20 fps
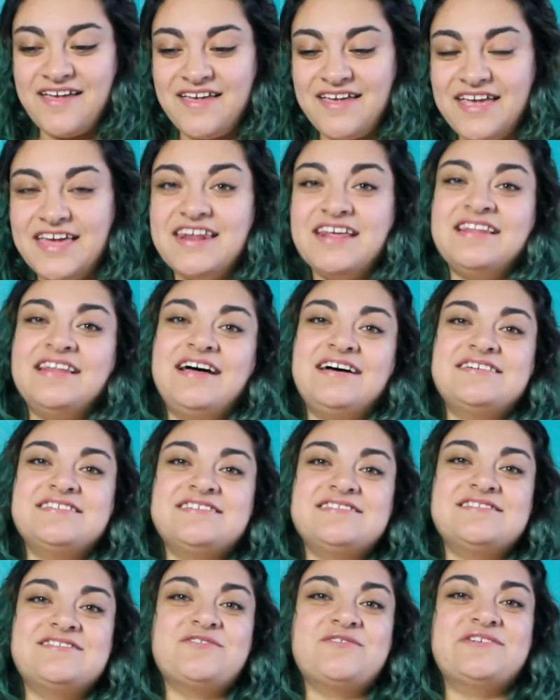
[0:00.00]
It didn't
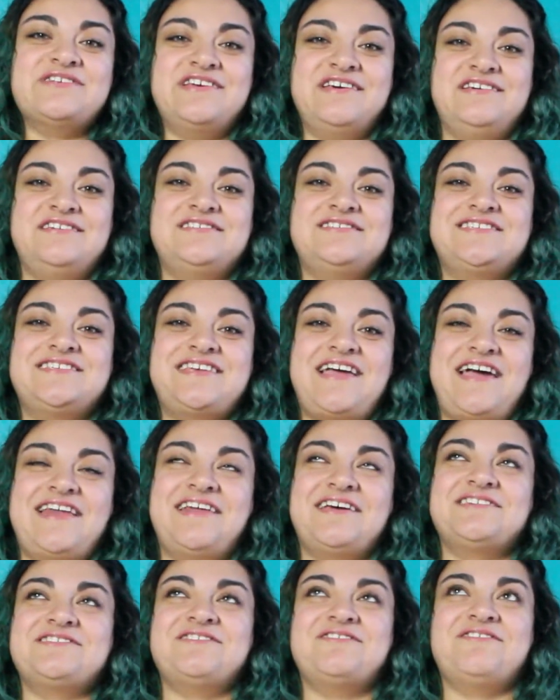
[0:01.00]
last 3 days, and
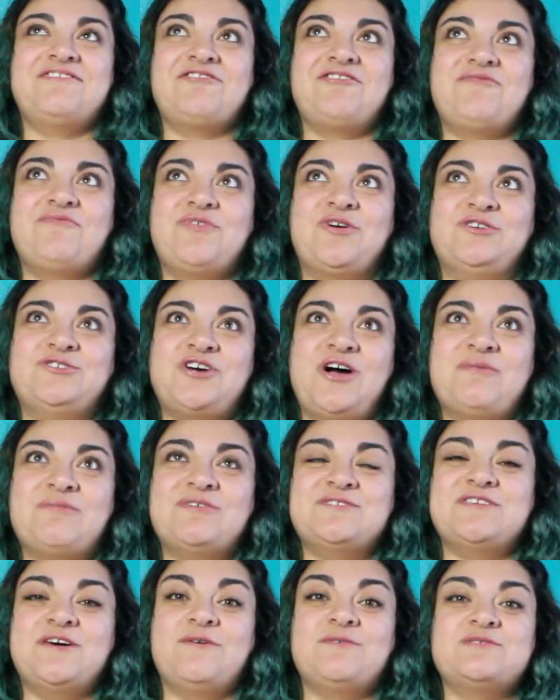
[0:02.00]
I started looking for a job
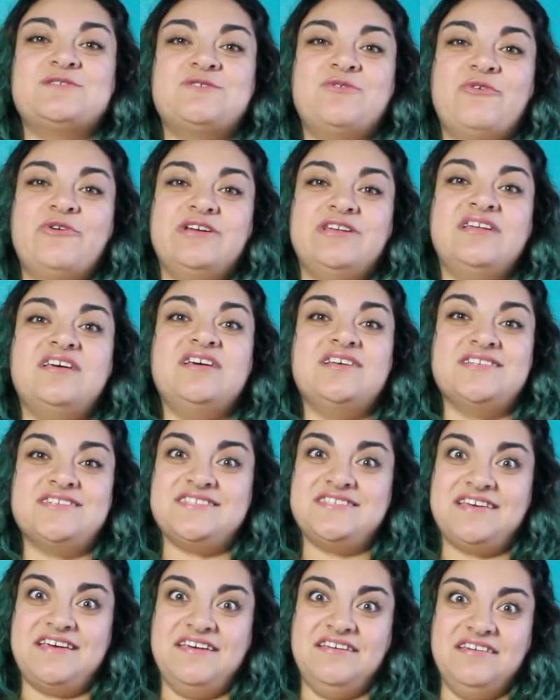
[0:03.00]
because I was going
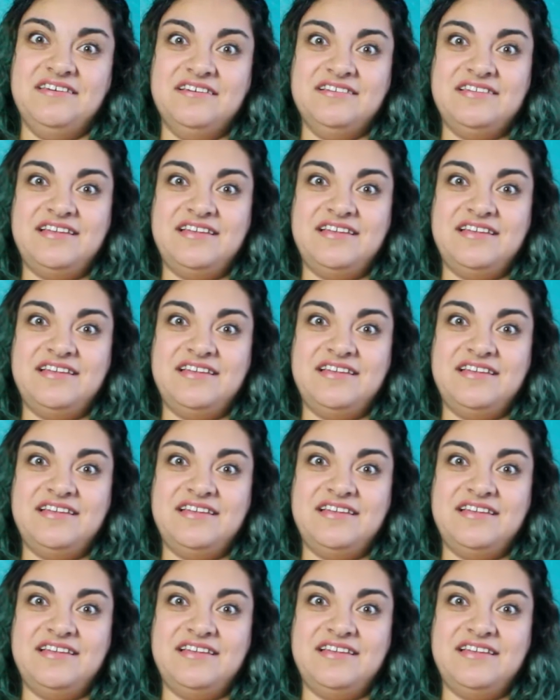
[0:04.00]
insane.